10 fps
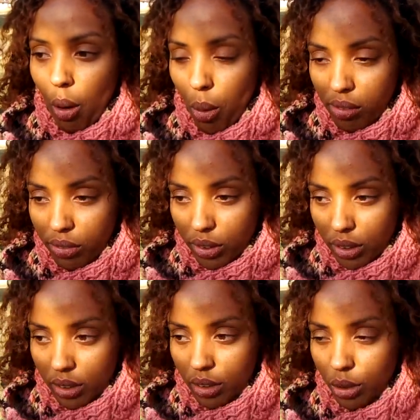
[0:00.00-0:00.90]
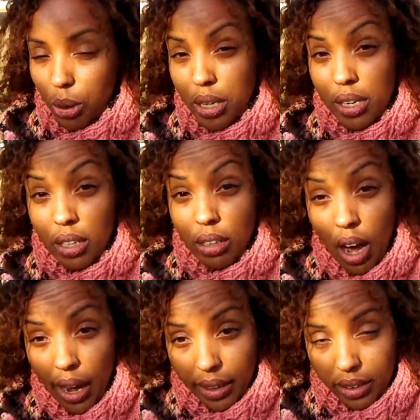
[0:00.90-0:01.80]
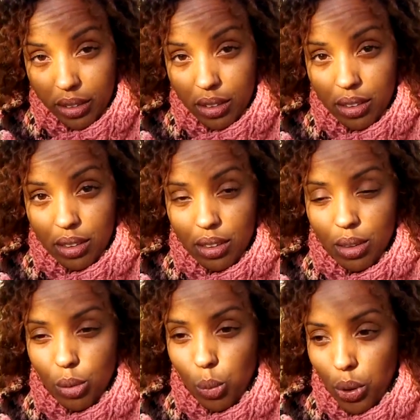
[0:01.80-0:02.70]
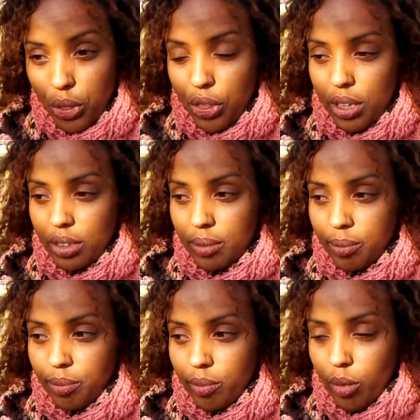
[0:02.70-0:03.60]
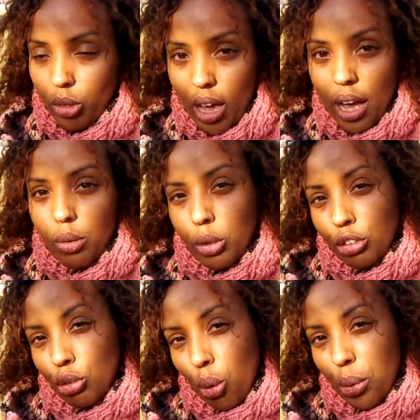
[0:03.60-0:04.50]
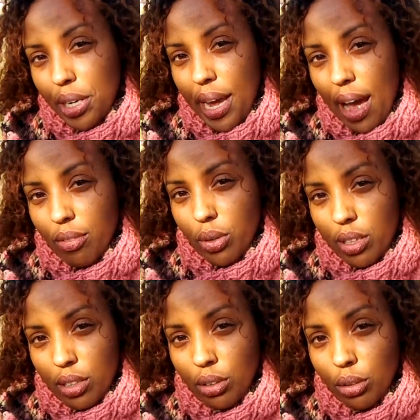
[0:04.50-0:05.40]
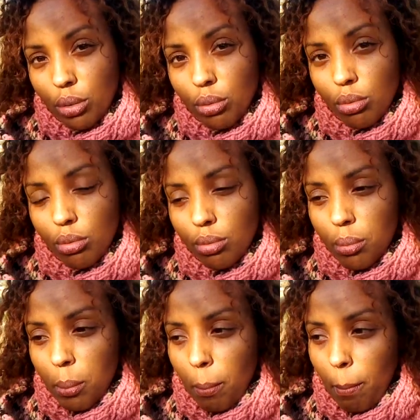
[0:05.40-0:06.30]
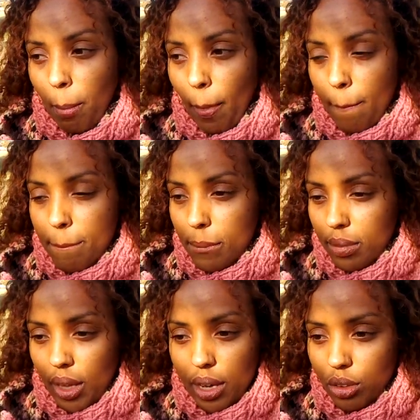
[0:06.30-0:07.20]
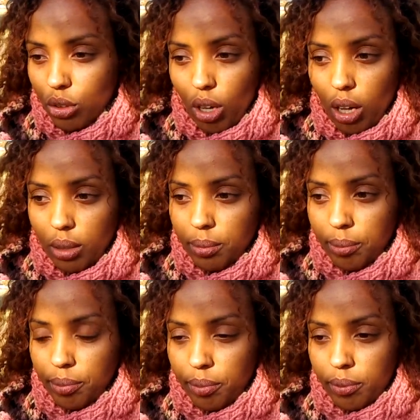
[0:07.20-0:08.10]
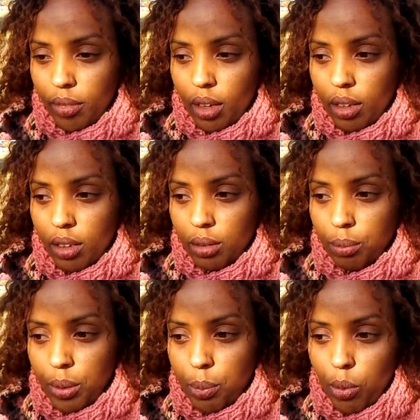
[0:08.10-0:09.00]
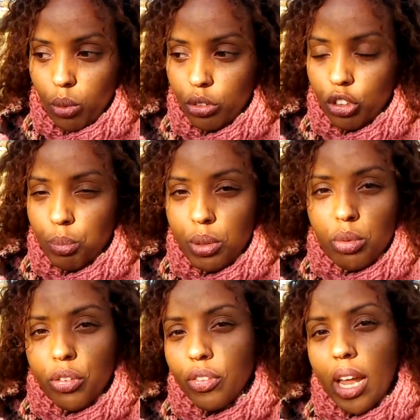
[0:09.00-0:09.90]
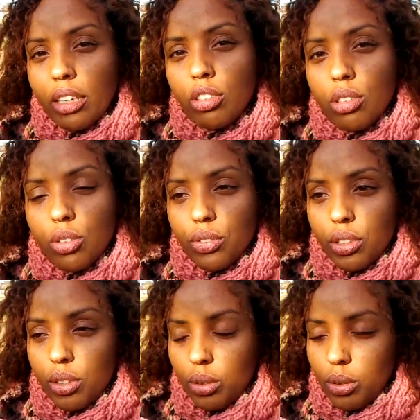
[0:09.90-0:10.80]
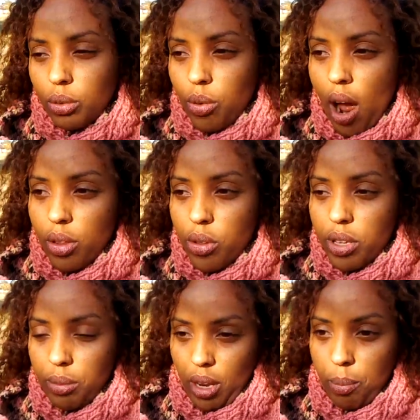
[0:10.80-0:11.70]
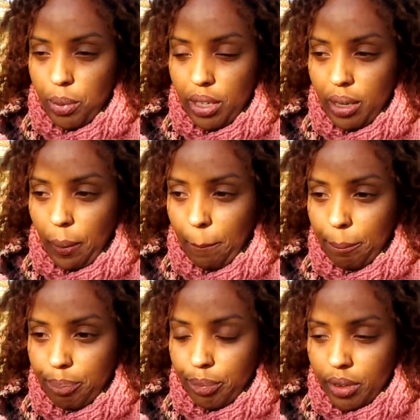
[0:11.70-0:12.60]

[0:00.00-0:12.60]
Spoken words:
However, you can align with it, that which you already have within you. That is all. People will just be reflections for you rather than them being